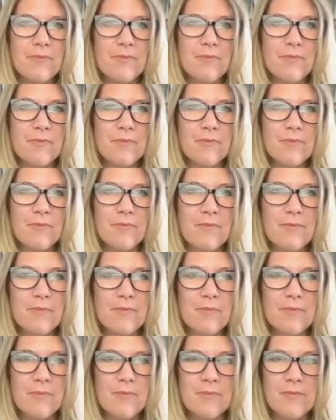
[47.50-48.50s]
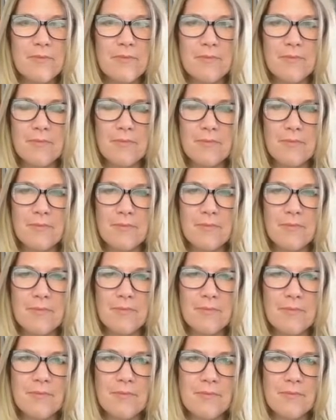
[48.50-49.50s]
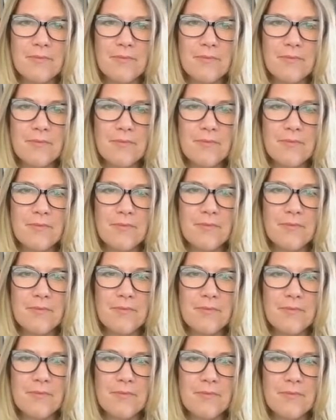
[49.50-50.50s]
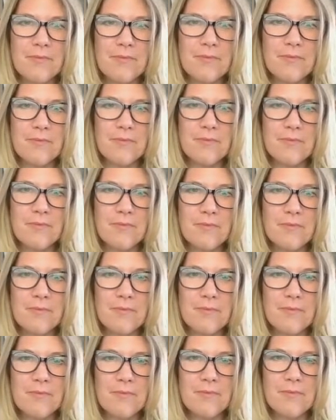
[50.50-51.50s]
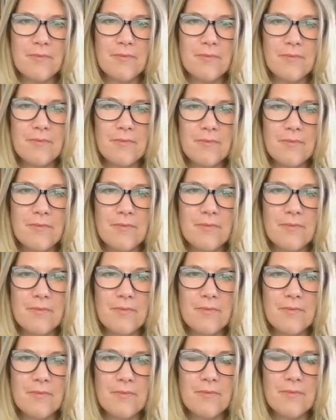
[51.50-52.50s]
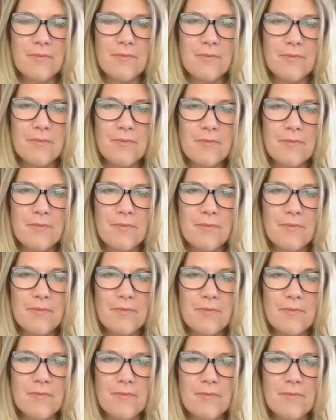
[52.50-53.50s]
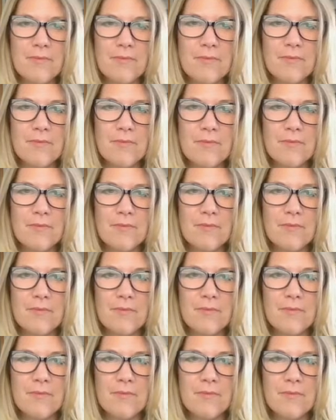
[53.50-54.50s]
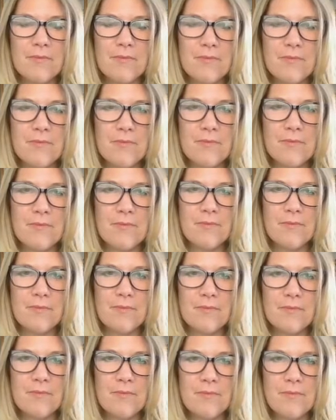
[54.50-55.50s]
(not speaking)